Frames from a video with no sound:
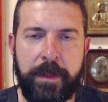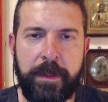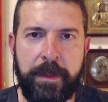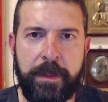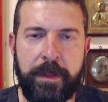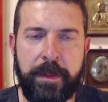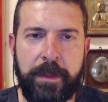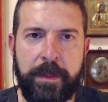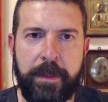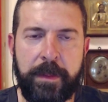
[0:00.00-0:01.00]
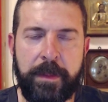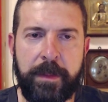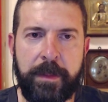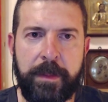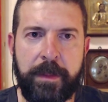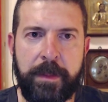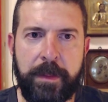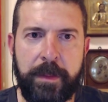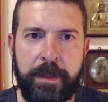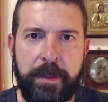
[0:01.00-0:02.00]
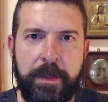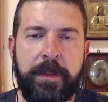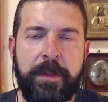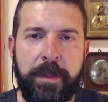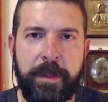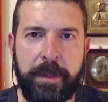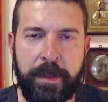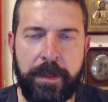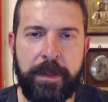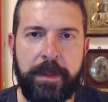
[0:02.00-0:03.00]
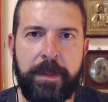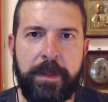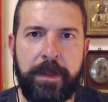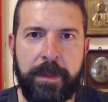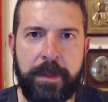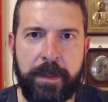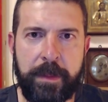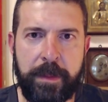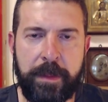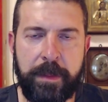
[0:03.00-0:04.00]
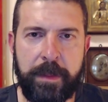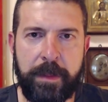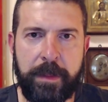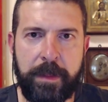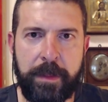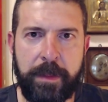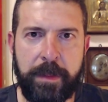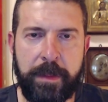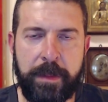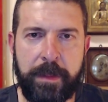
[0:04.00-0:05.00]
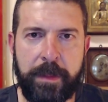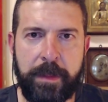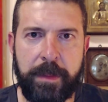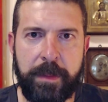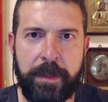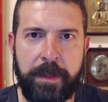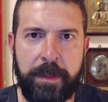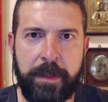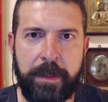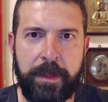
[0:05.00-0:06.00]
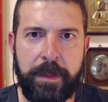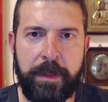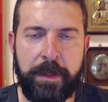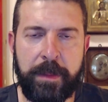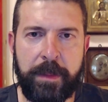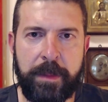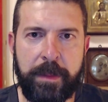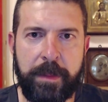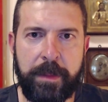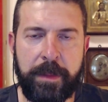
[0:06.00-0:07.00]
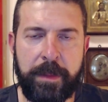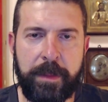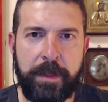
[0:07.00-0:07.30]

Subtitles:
This person isn't speaking.